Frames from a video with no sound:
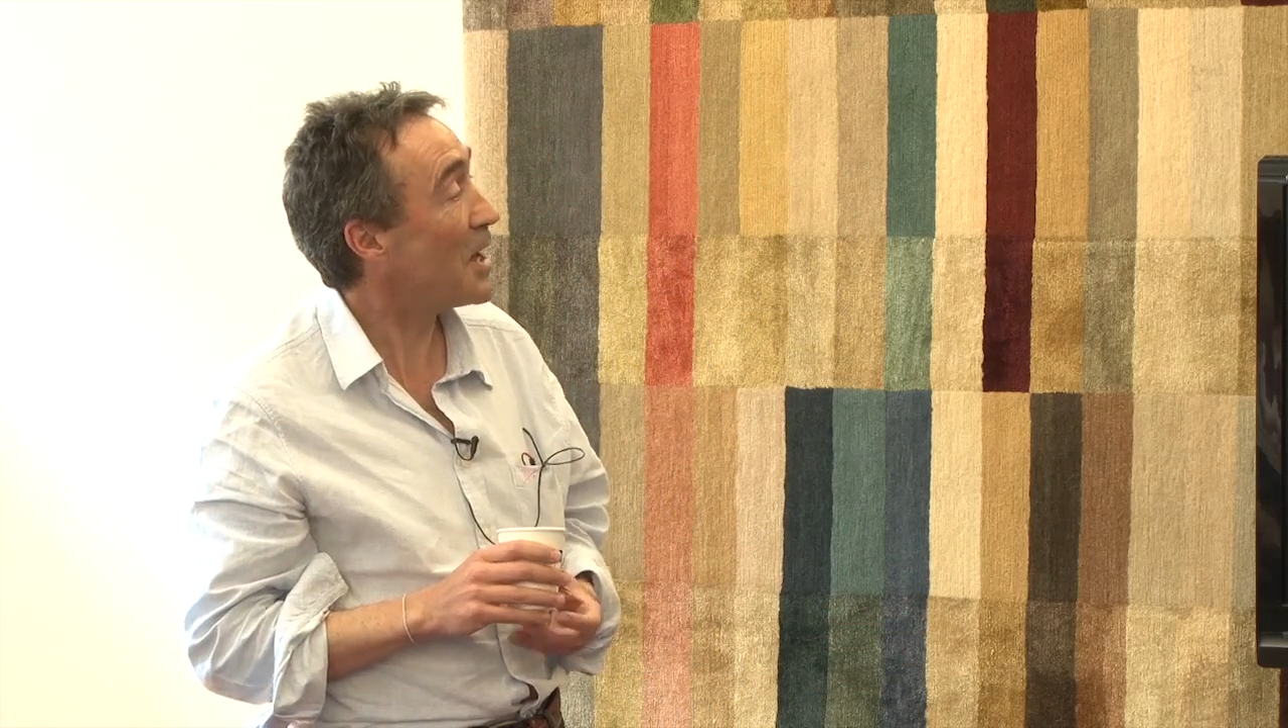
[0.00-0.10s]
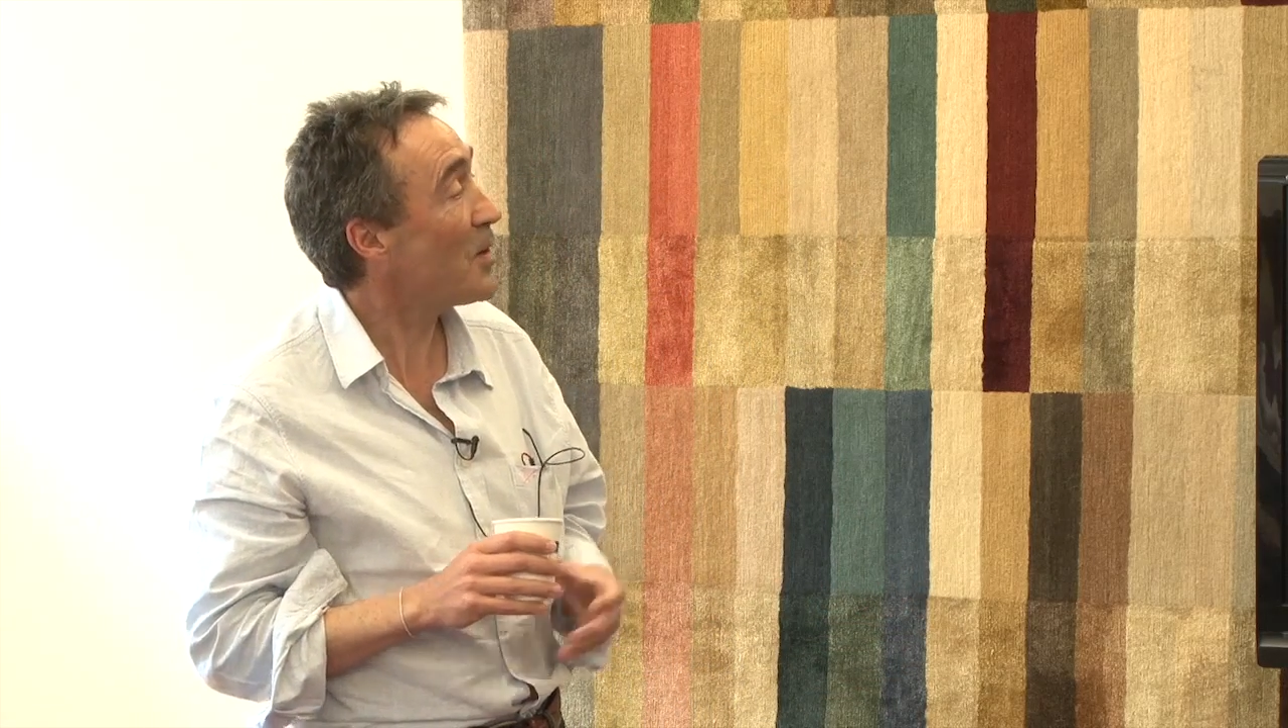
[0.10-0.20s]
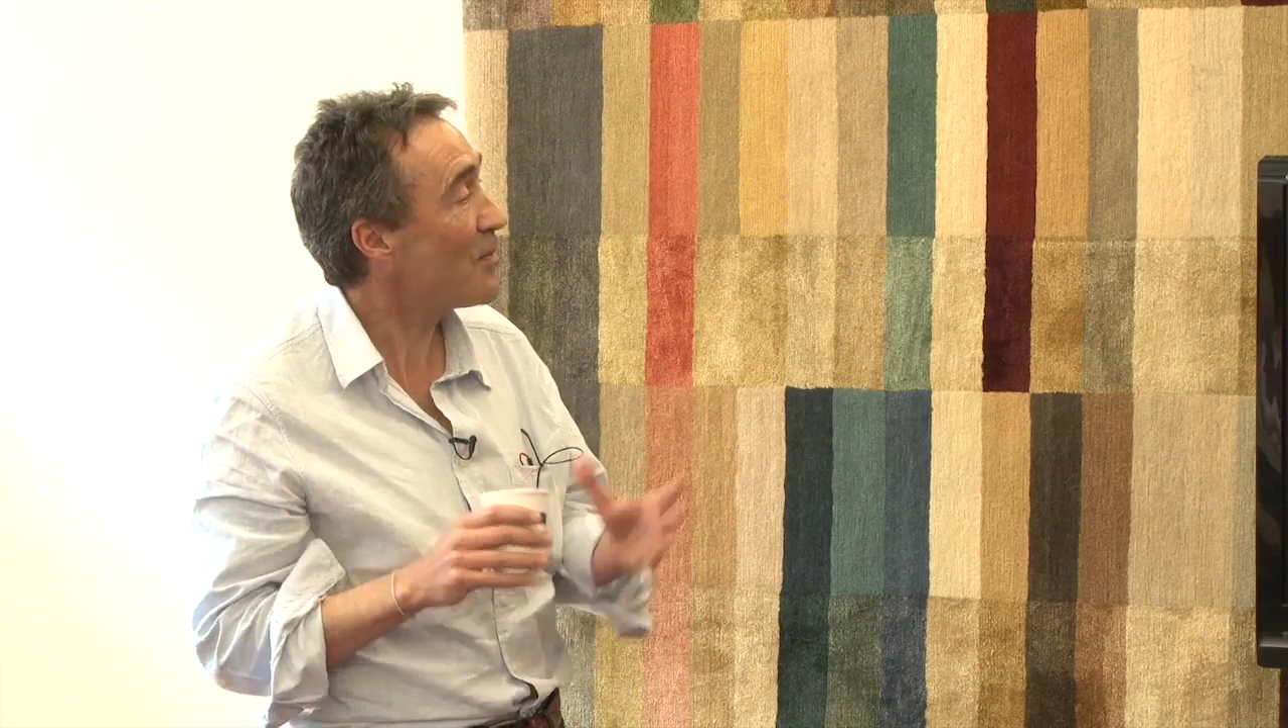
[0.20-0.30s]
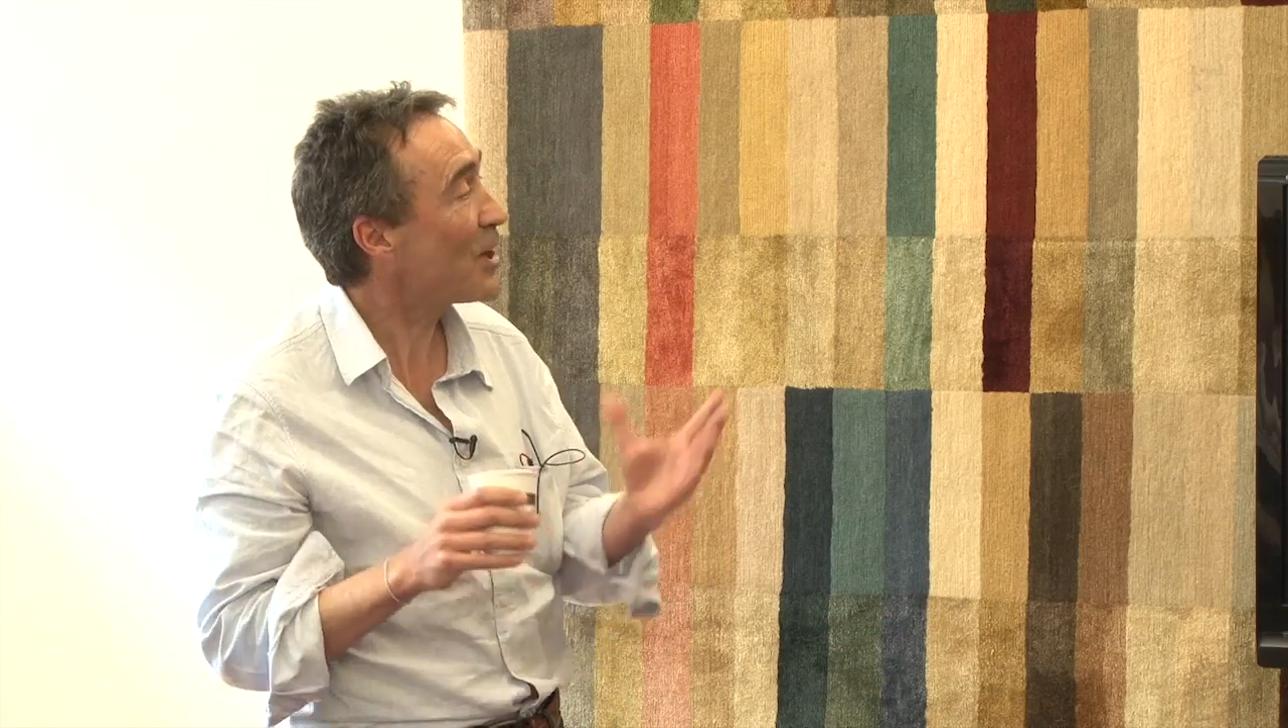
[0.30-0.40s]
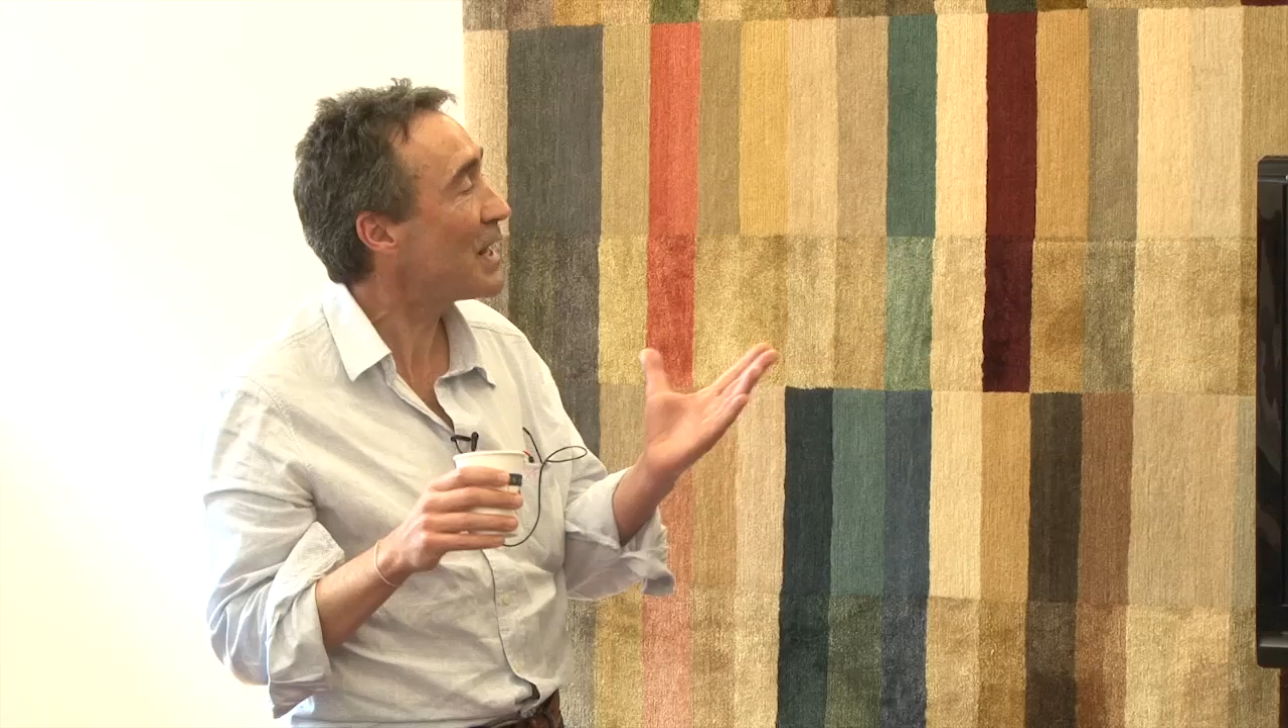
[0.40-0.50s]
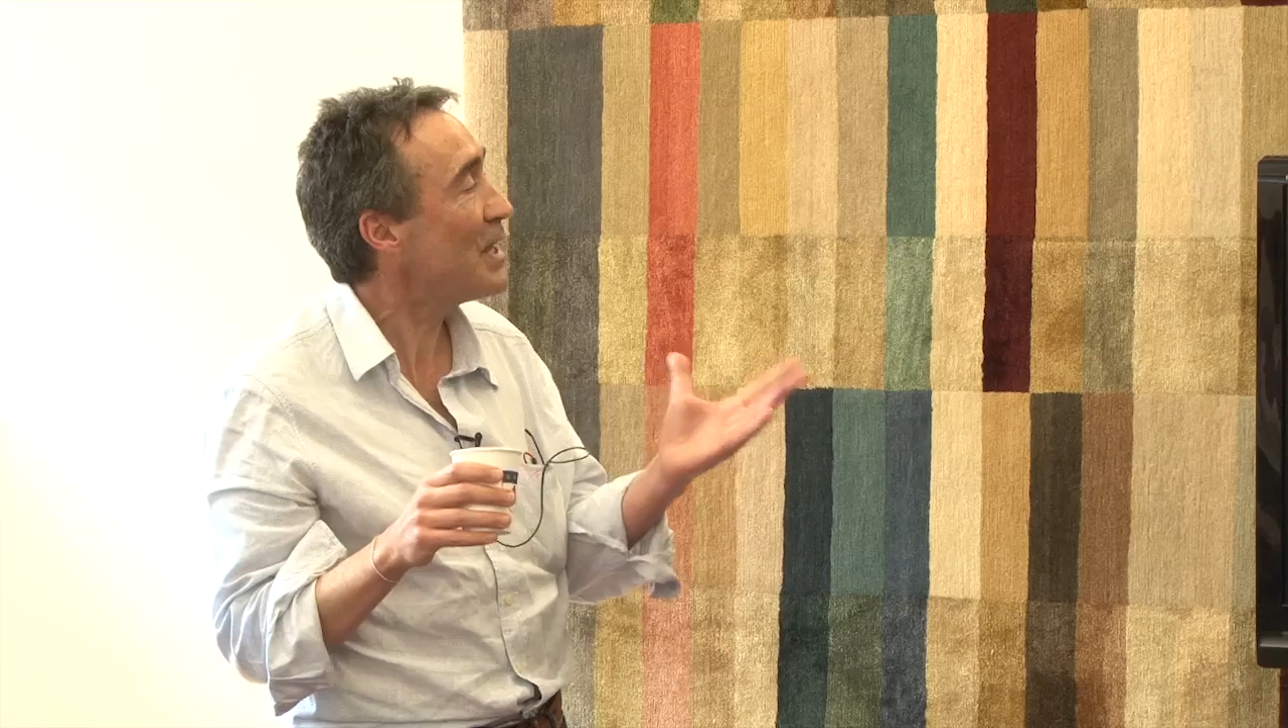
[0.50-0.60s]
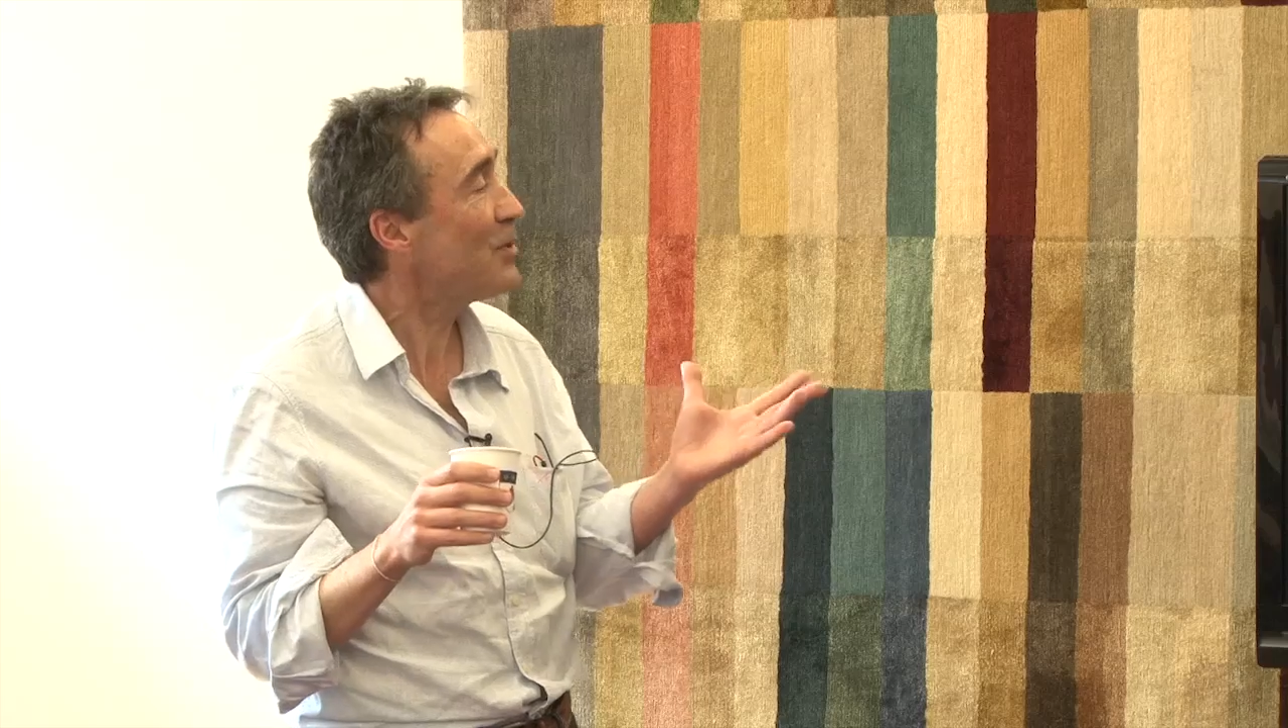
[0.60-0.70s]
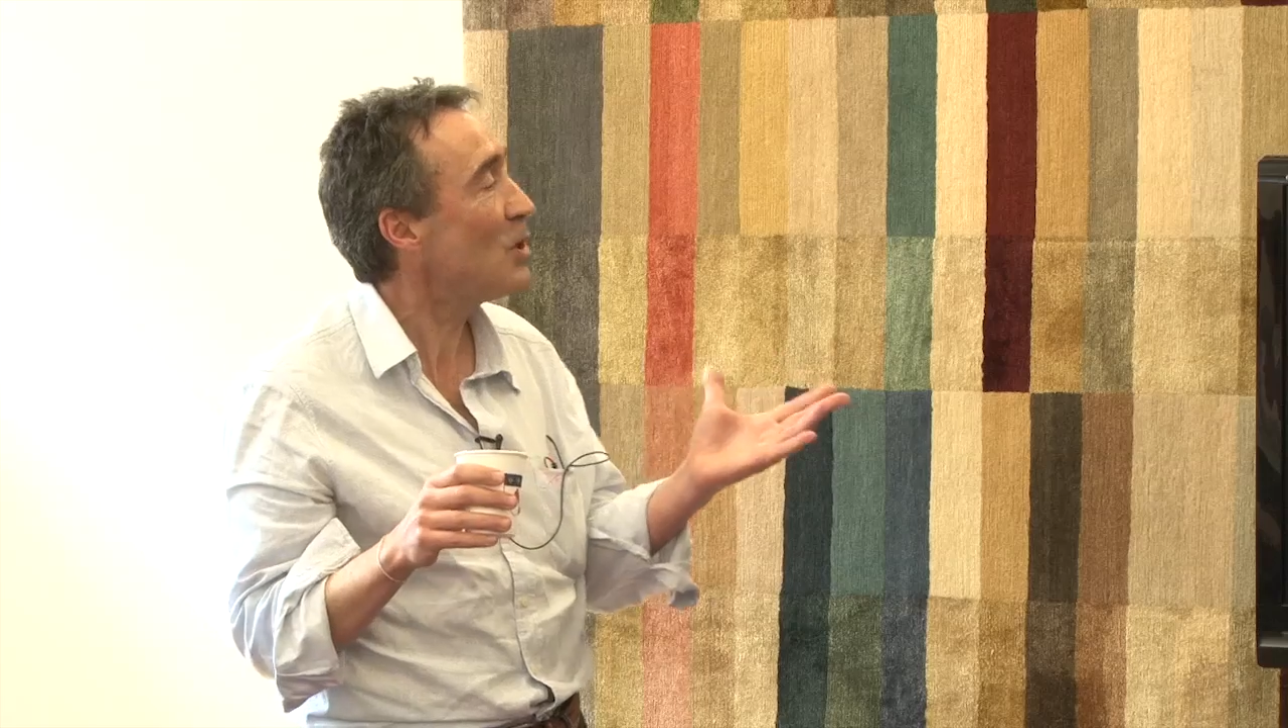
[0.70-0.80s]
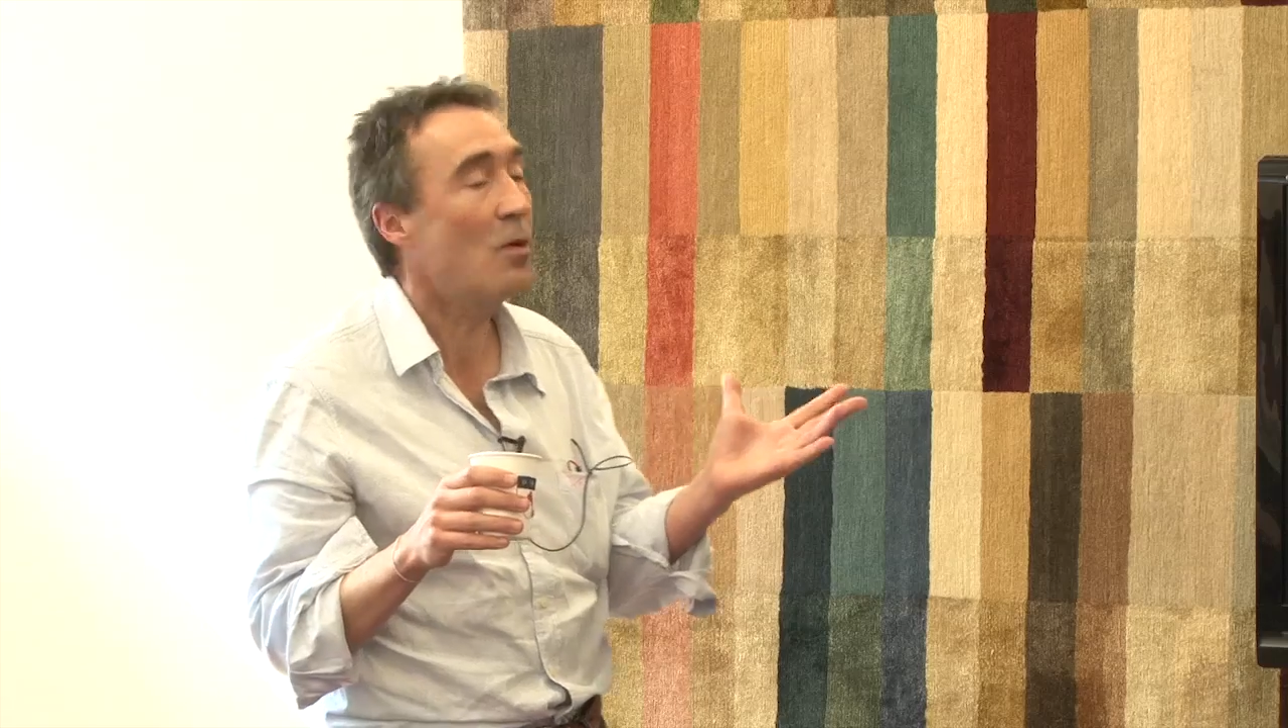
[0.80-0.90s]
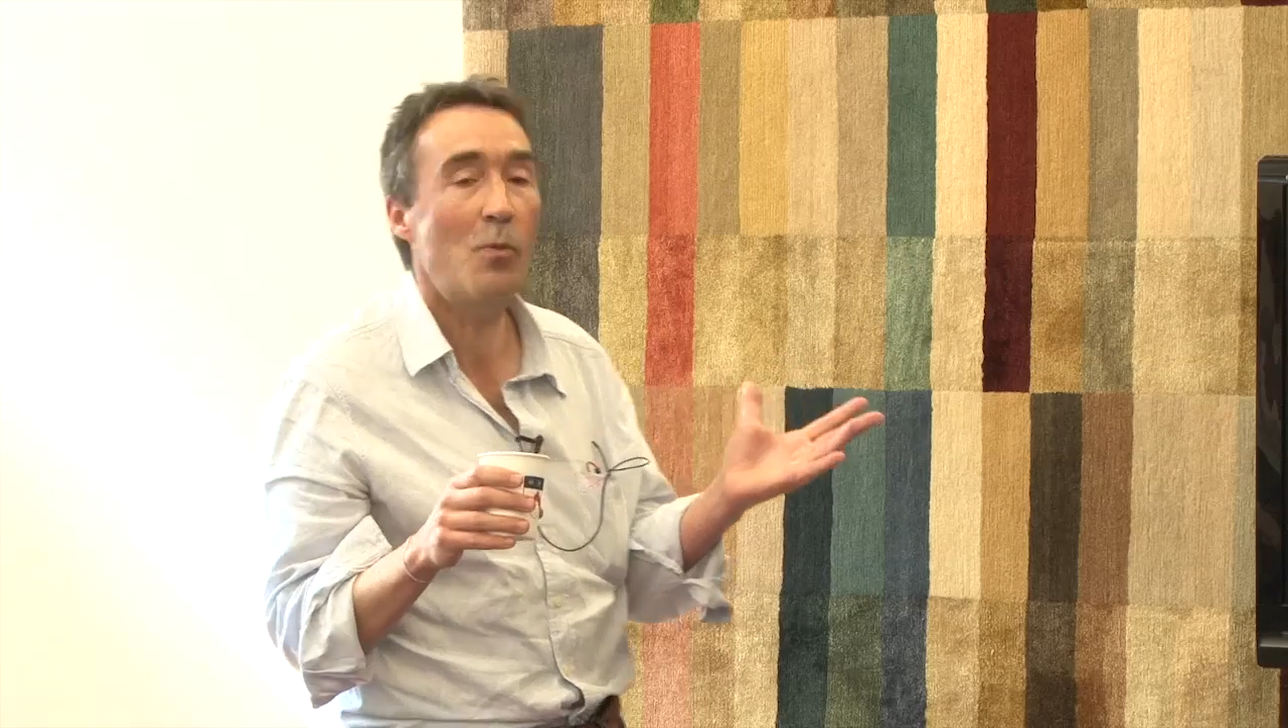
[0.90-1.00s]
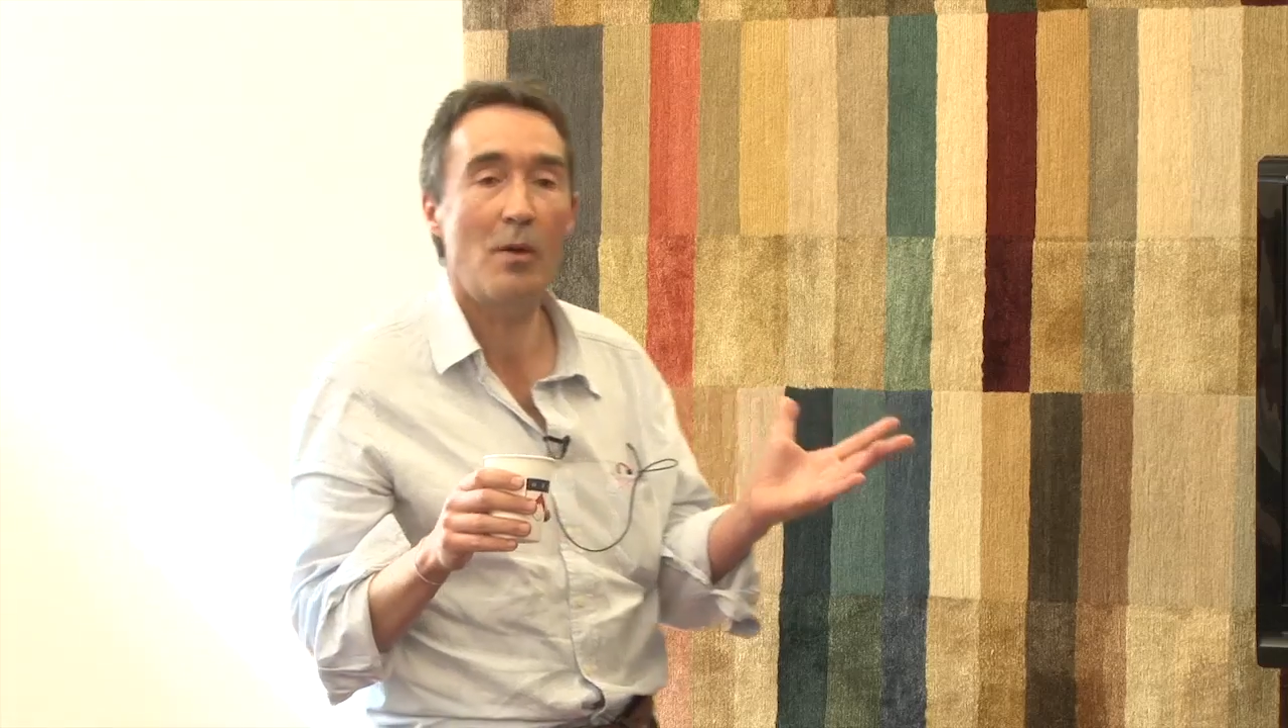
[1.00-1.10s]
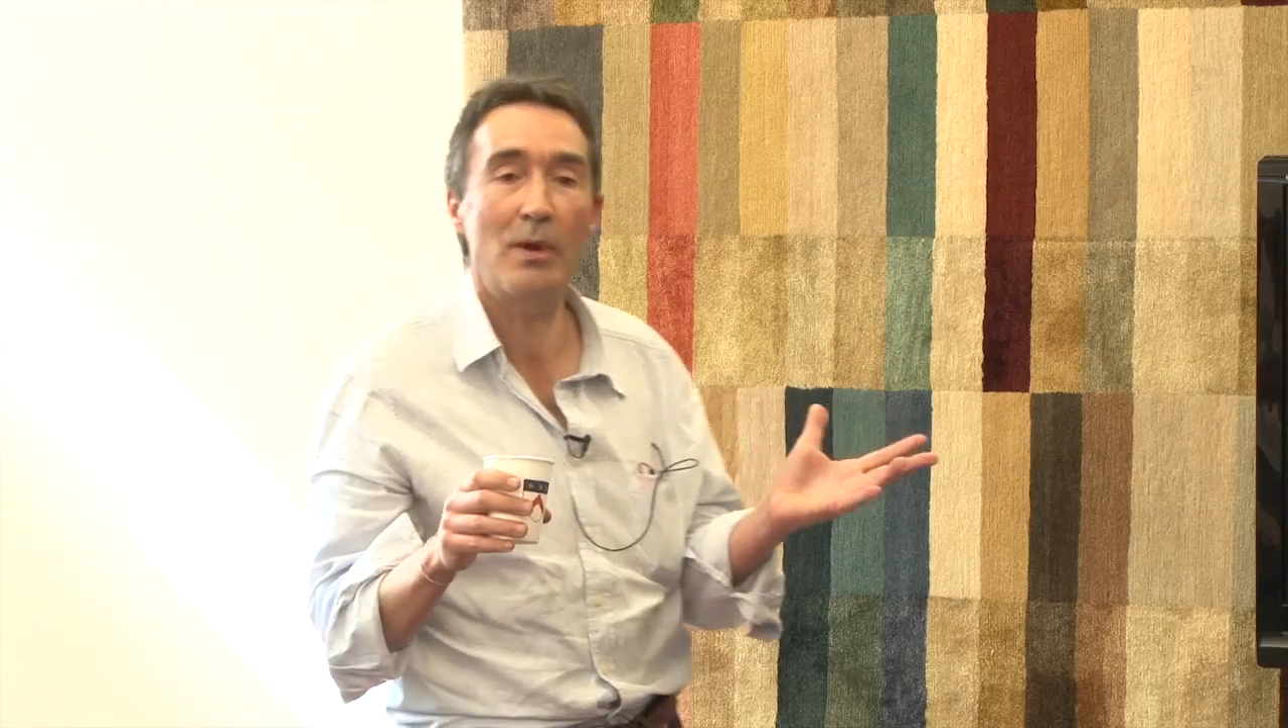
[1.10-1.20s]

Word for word: don't have a clear view on where